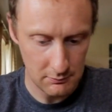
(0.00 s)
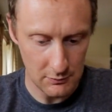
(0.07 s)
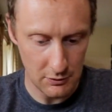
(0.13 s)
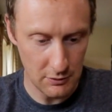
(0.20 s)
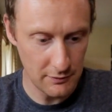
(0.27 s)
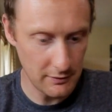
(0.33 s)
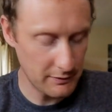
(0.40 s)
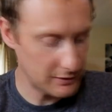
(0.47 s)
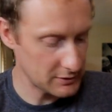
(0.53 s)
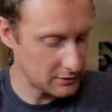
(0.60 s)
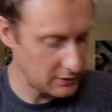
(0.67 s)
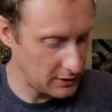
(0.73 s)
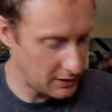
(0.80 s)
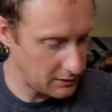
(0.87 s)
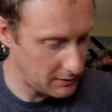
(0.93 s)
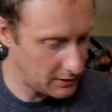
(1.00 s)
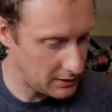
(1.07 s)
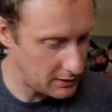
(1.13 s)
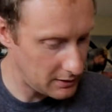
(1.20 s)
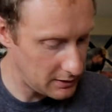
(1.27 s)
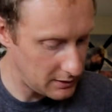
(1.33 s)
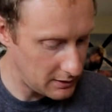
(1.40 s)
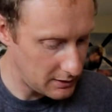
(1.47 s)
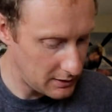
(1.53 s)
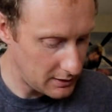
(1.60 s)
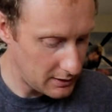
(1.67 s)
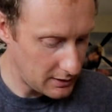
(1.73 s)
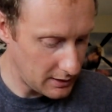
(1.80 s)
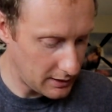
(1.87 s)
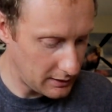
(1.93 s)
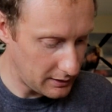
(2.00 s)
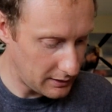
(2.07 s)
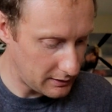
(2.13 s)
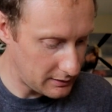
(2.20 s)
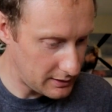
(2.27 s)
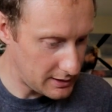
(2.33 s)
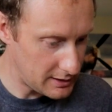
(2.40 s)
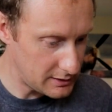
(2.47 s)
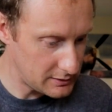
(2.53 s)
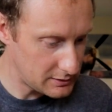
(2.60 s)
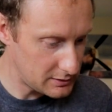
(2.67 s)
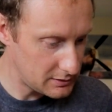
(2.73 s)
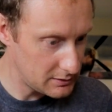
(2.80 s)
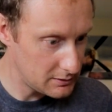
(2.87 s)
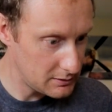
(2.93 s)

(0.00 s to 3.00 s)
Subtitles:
the roof of it's on anyway, and then these